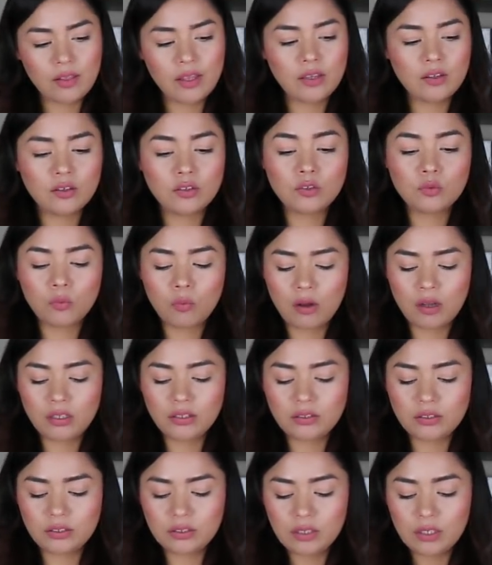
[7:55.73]
They could
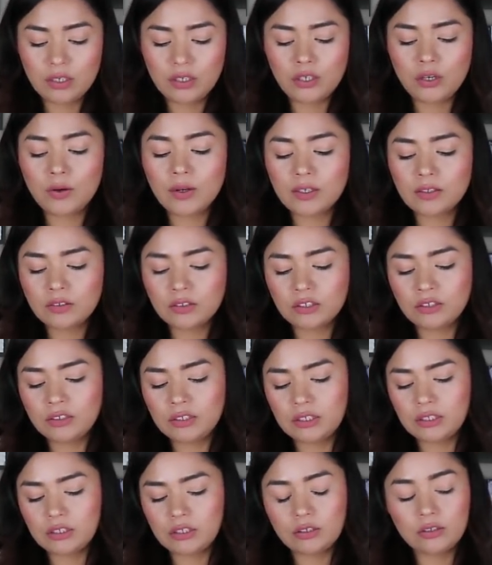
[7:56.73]
want your
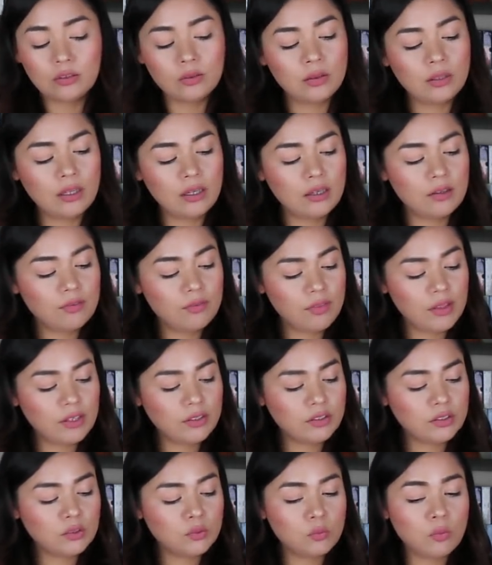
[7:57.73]
unconditional love. They
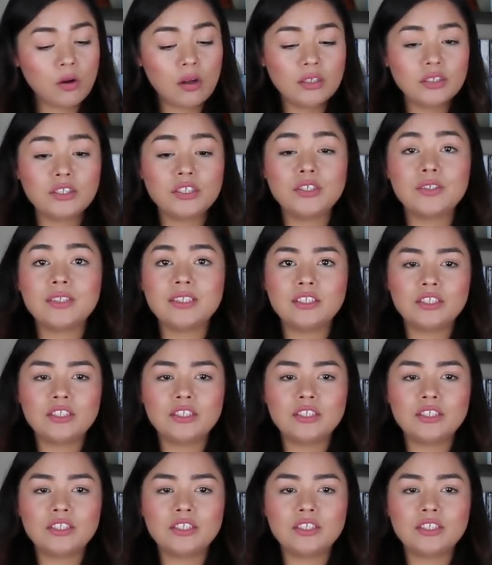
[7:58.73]
could want your